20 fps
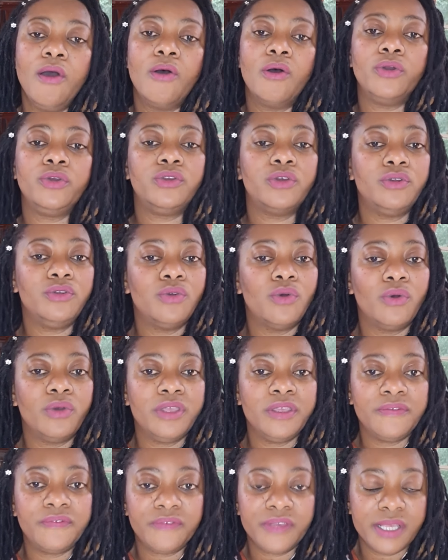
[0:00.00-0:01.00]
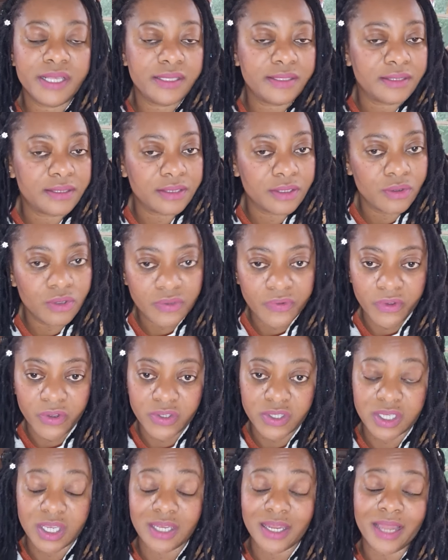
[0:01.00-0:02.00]
or you don't know if it's good for
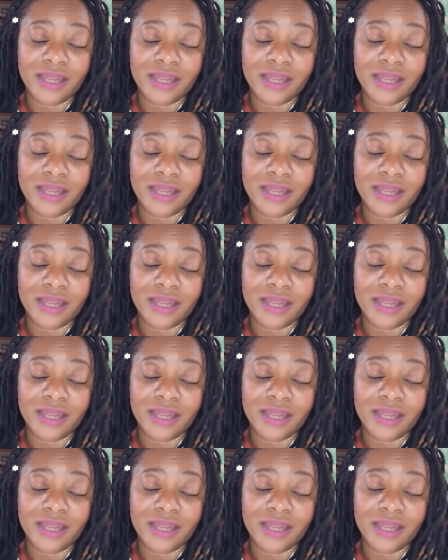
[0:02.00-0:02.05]
your skin.